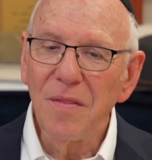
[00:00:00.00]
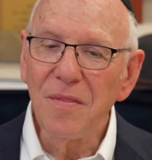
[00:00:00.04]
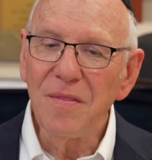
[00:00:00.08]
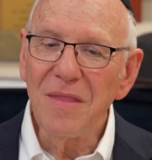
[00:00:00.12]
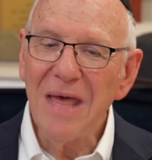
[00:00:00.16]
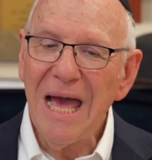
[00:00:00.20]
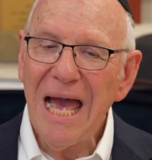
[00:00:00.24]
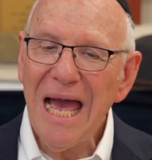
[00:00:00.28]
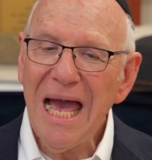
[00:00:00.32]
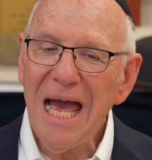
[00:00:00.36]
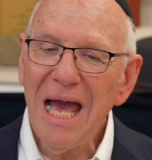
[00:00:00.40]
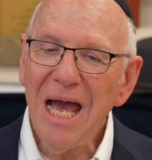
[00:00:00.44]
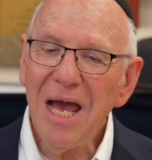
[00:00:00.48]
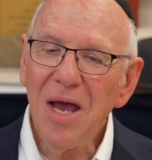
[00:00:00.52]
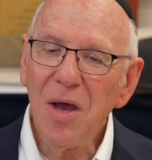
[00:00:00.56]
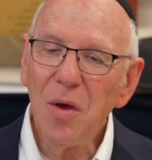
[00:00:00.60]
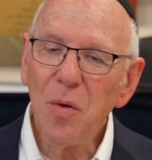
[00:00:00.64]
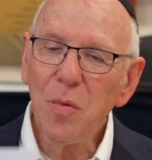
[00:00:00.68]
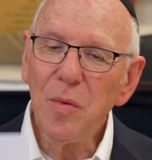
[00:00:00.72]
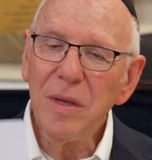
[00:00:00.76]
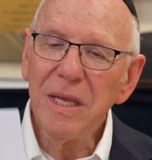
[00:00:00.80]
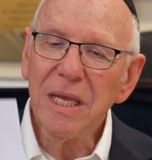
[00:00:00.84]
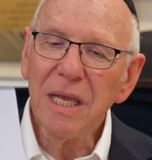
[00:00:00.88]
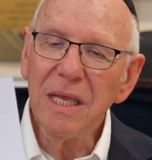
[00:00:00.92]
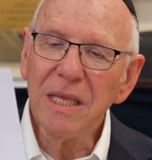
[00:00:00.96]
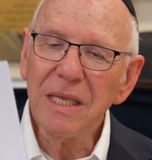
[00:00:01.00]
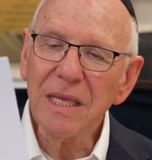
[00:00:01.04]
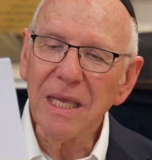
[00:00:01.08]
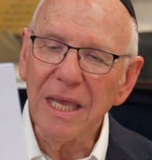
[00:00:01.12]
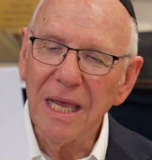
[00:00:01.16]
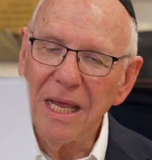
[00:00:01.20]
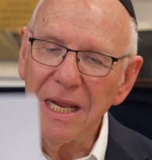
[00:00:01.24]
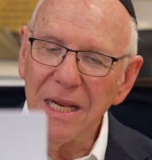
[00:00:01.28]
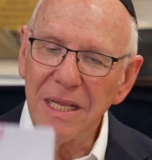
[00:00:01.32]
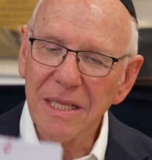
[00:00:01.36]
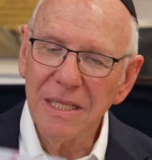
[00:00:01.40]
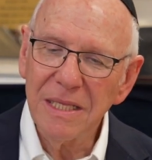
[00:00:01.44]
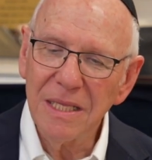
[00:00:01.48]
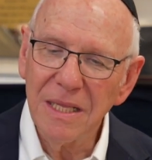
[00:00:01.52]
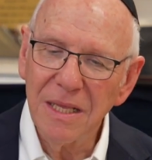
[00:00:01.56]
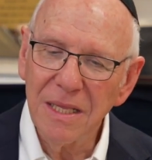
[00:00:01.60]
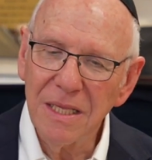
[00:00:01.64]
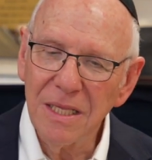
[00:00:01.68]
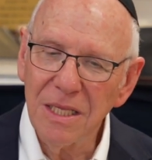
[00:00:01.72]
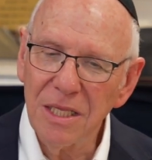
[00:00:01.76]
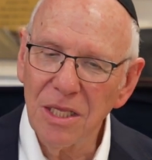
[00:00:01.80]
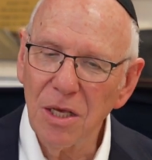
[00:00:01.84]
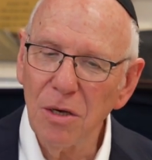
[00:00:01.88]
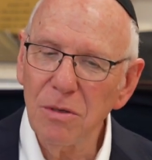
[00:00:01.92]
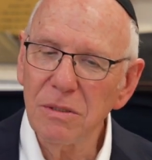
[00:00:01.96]
now we can get
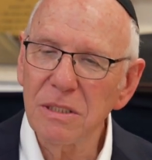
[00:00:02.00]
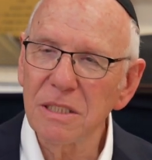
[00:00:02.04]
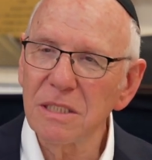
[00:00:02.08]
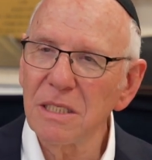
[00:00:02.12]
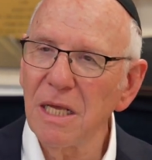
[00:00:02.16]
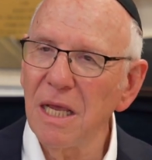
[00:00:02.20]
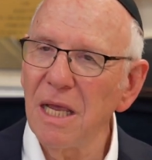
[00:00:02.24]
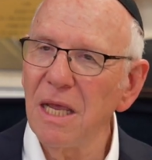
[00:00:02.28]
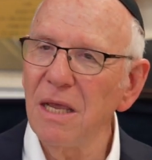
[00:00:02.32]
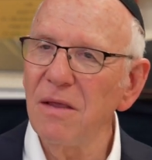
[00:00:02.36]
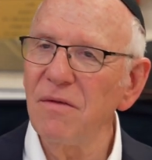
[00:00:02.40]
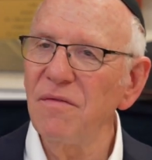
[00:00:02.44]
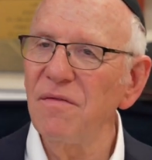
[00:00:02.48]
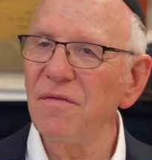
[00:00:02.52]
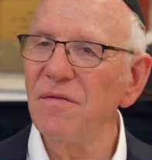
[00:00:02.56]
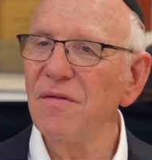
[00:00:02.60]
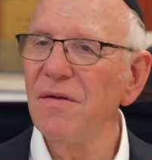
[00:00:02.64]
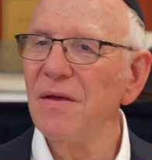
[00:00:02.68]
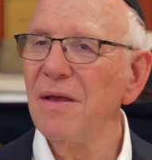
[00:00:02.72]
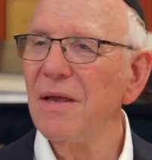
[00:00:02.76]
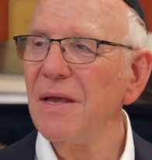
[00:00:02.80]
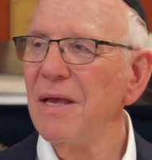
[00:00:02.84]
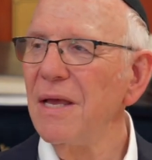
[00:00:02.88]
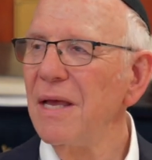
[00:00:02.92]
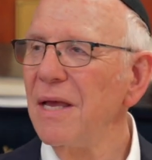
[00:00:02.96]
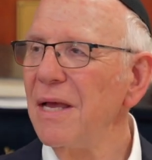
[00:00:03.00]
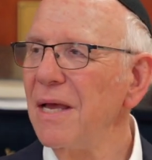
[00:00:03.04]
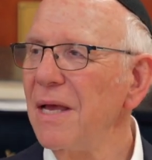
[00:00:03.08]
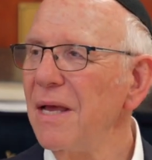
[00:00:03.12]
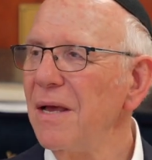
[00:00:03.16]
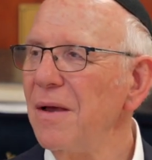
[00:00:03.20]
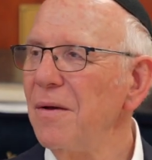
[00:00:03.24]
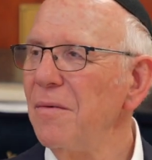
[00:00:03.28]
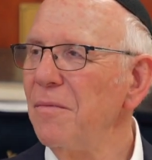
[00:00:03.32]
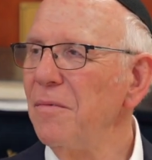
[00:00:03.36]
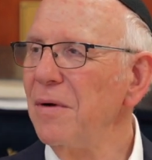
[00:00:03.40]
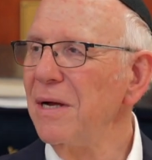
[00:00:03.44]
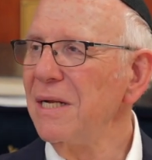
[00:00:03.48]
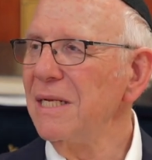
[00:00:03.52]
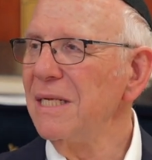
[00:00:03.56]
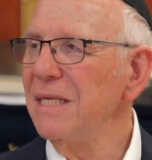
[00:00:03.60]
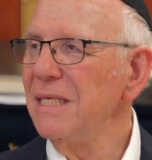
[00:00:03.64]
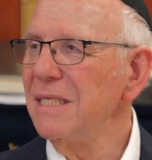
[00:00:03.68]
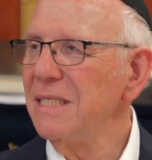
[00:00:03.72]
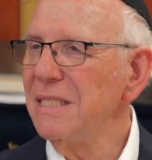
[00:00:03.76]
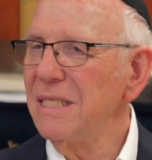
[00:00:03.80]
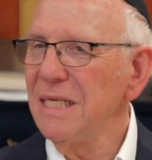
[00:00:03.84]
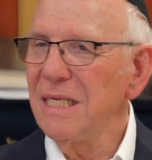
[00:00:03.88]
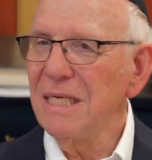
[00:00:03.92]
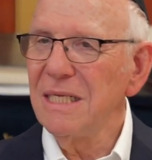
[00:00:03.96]
Yosef when he
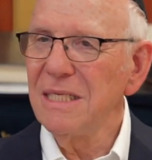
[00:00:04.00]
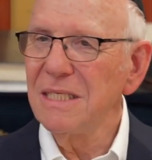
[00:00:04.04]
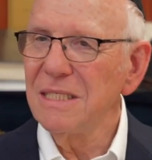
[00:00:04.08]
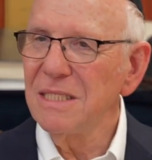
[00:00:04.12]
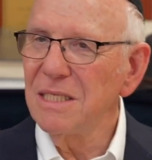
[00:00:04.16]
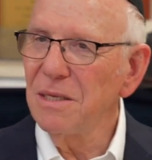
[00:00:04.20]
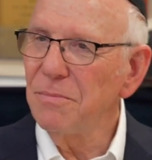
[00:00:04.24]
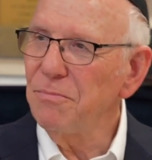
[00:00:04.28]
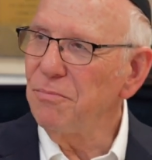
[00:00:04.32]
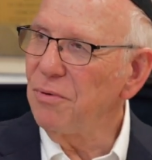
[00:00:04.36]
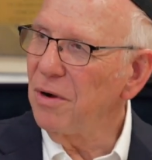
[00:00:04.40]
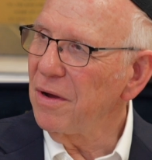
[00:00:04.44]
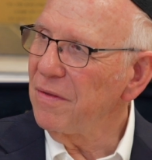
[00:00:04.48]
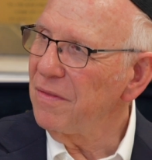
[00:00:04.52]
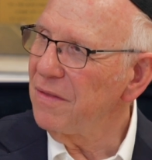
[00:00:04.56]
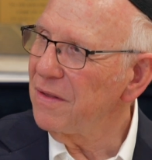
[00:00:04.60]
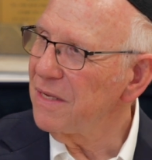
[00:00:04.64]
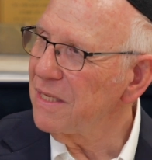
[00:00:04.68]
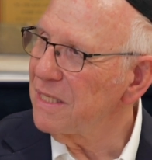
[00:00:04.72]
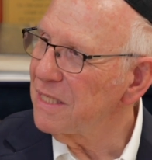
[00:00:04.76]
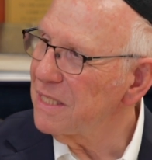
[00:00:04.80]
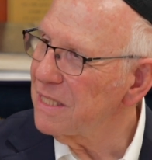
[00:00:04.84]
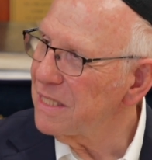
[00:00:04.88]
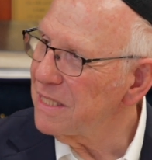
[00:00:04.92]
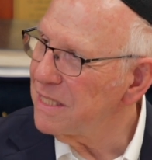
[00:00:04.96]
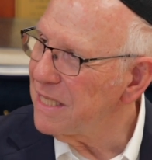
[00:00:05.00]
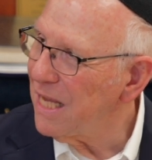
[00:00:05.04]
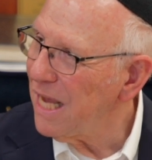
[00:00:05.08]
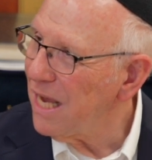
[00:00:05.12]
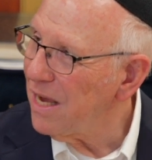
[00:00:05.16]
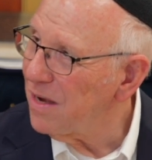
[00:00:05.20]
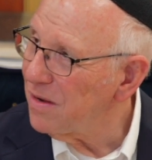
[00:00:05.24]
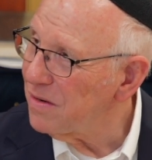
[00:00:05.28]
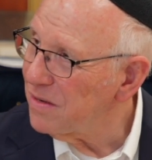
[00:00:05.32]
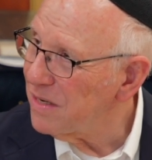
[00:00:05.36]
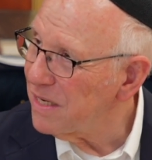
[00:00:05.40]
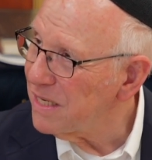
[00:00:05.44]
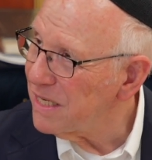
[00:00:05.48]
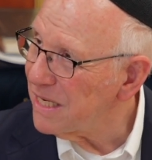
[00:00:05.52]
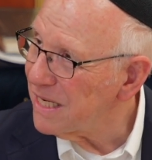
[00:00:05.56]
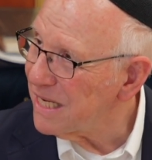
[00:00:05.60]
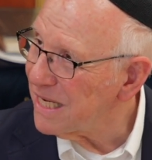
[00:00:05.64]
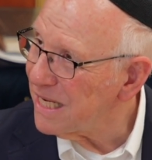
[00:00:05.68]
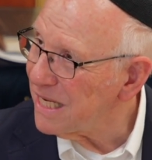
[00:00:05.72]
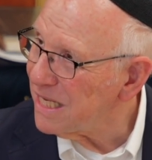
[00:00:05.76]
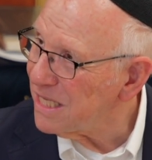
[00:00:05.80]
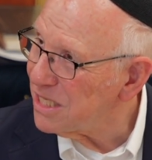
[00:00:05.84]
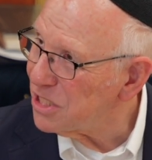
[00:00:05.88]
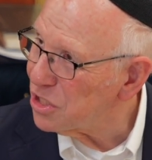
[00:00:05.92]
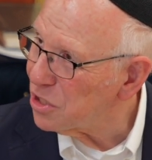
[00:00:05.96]
sees the brothers down in
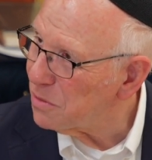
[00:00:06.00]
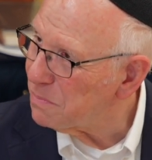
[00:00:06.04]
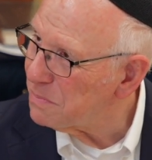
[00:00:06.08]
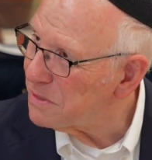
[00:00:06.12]
Egypt